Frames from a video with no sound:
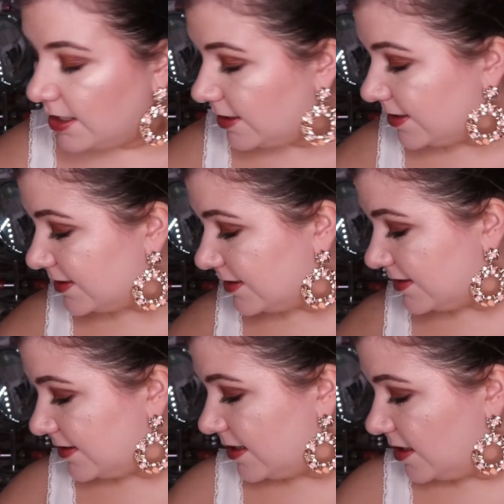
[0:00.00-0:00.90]
this
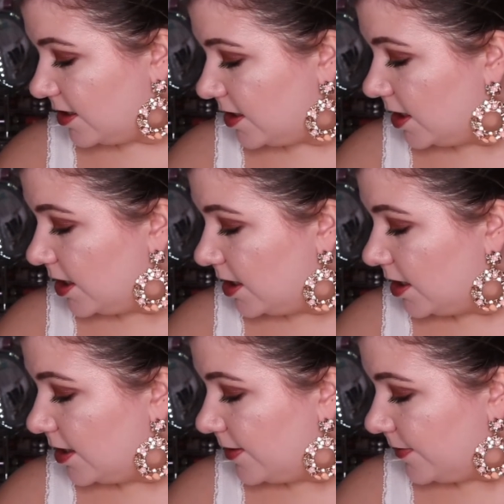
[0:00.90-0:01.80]
is
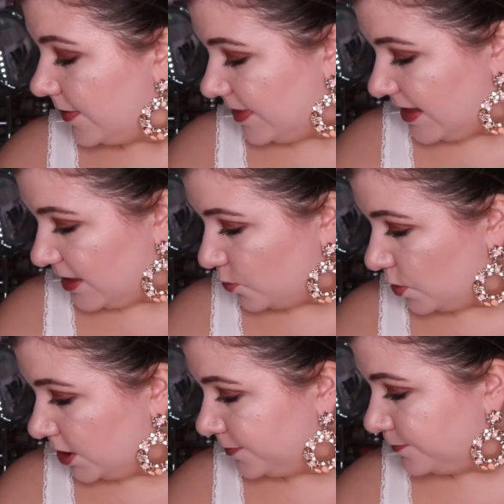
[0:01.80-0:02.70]
that
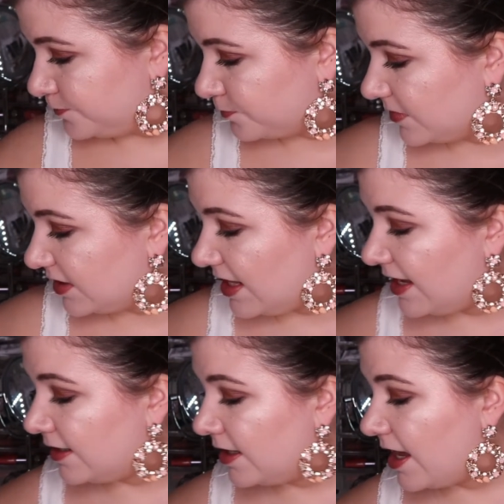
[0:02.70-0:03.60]
one.
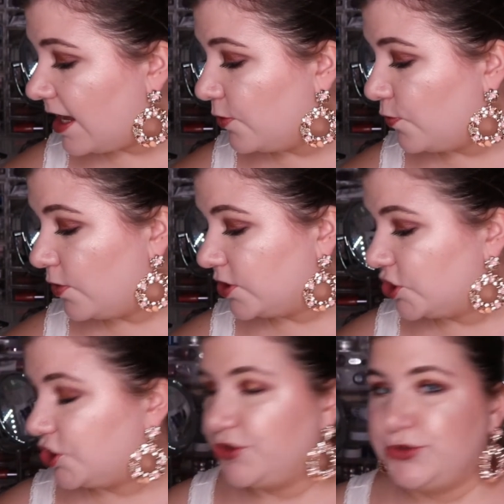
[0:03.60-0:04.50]
Then I
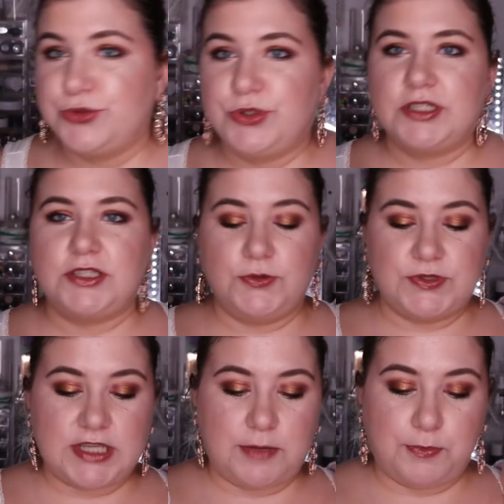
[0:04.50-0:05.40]
want to
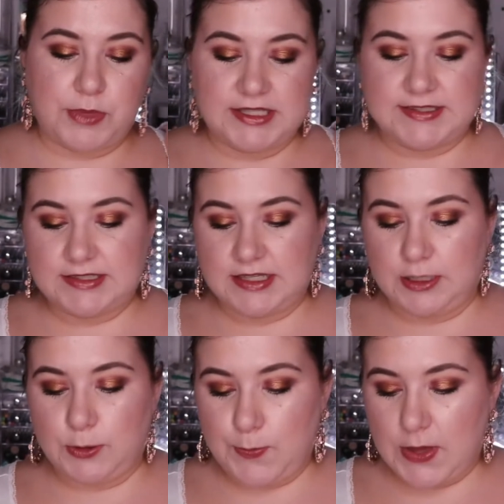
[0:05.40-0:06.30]
use up my
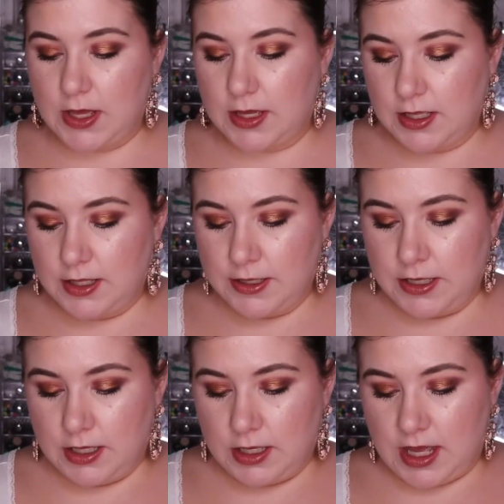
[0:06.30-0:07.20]
Sigma
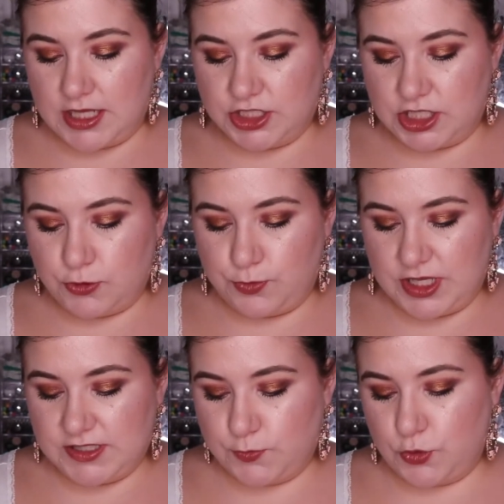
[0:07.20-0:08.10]
eyeshadow
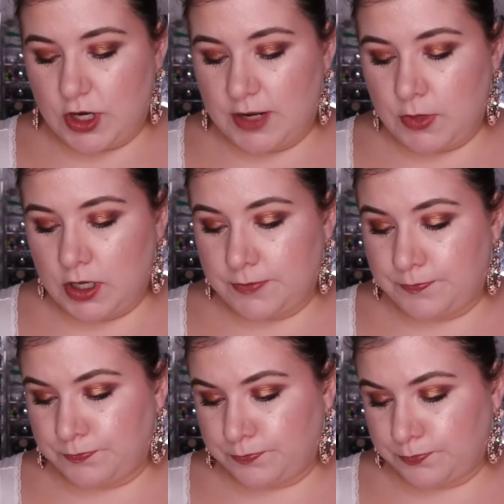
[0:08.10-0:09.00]
base primer.
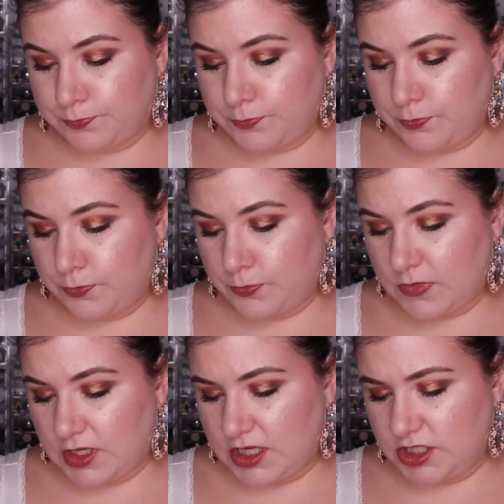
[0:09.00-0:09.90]

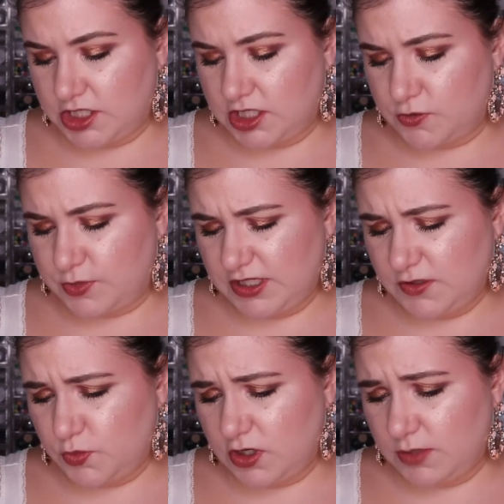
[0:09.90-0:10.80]
Eyeshadow base
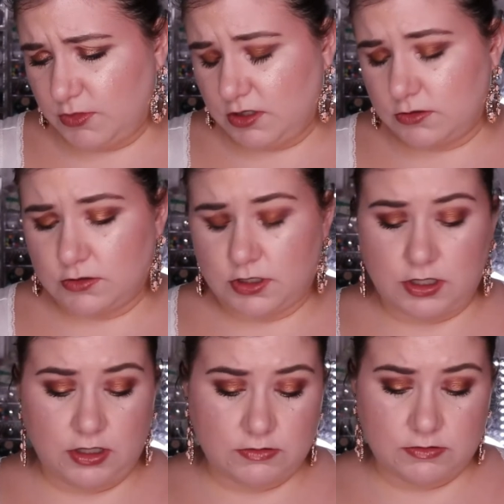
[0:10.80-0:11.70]
primer? Okay.